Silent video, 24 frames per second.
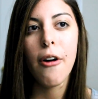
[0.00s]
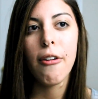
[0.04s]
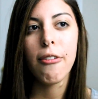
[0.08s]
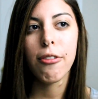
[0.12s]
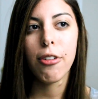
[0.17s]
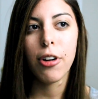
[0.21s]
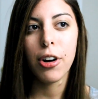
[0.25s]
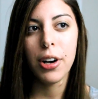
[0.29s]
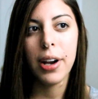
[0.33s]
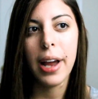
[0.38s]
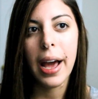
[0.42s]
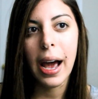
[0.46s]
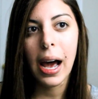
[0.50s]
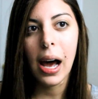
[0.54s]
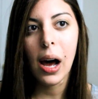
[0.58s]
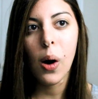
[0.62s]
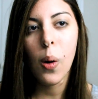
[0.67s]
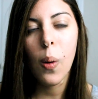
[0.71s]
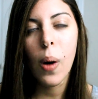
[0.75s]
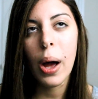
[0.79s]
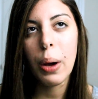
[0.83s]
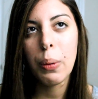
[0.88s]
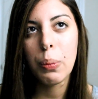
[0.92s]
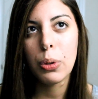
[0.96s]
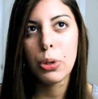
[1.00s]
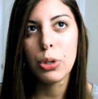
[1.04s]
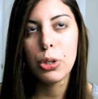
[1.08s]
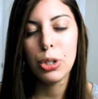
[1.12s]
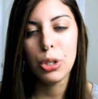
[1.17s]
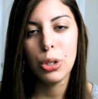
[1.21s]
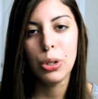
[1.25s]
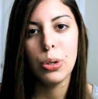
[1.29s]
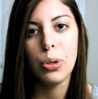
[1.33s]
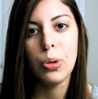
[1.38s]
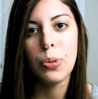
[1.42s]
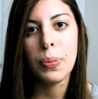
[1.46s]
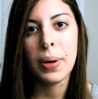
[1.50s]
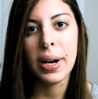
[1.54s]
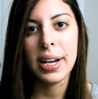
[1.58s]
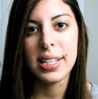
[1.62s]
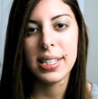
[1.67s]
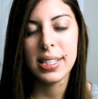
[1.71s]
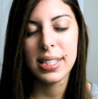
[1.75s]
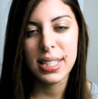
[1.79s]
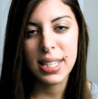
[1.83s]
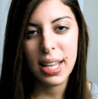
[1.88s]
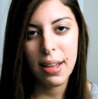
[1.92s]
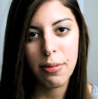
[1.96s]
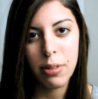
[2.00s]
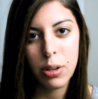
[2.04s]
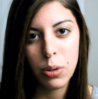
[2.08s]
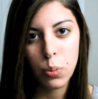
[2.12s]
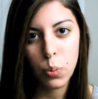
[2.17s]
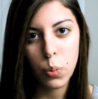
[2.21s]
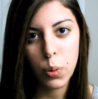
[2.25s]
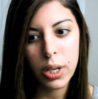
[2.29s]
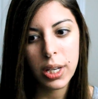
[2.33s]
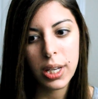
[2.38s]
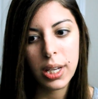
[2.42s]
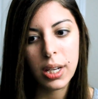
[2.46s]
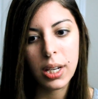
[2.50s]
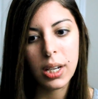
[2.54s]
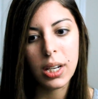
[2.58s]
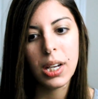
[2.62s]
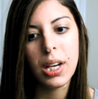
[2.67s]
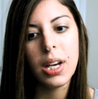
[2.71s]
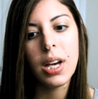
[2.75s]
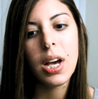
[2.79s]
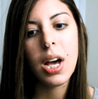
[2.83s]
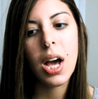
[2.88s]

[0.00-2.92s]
For now, I will do my 7-week